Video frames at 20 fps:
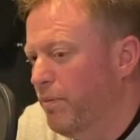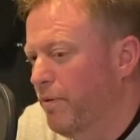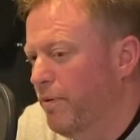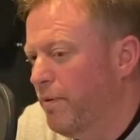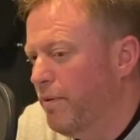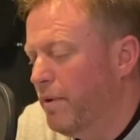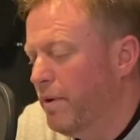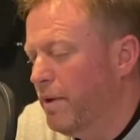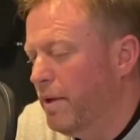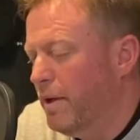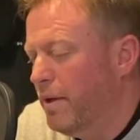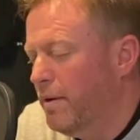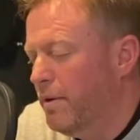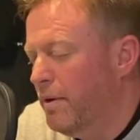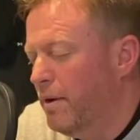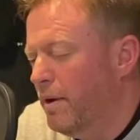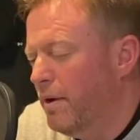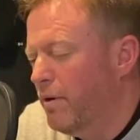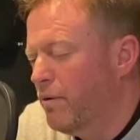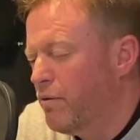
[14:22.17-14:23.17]
the
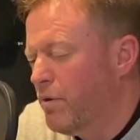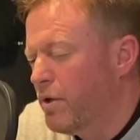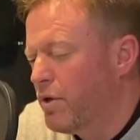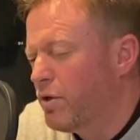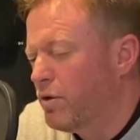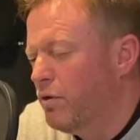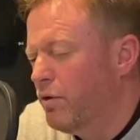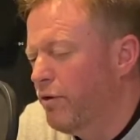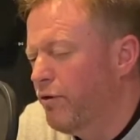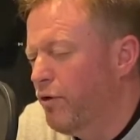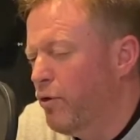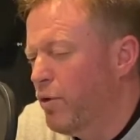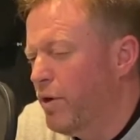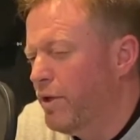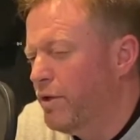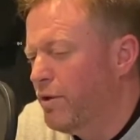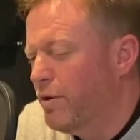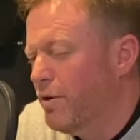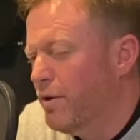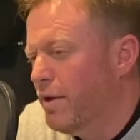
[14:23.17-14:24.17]
original
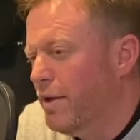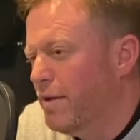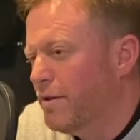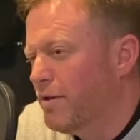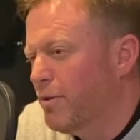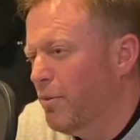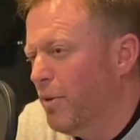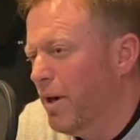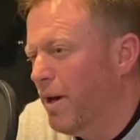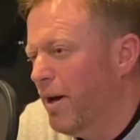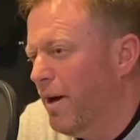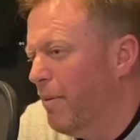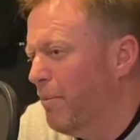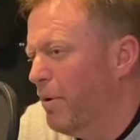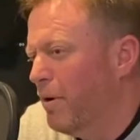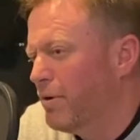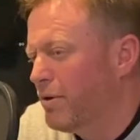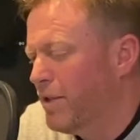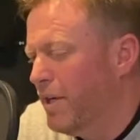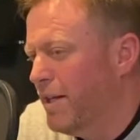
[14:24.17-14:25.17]
42 years of my life, I'm
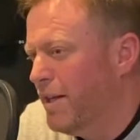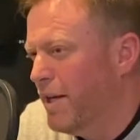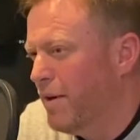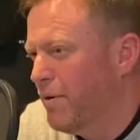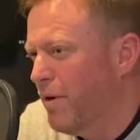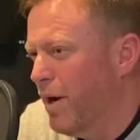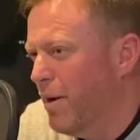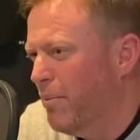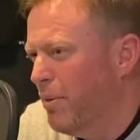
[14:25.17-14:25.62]
not saying that right,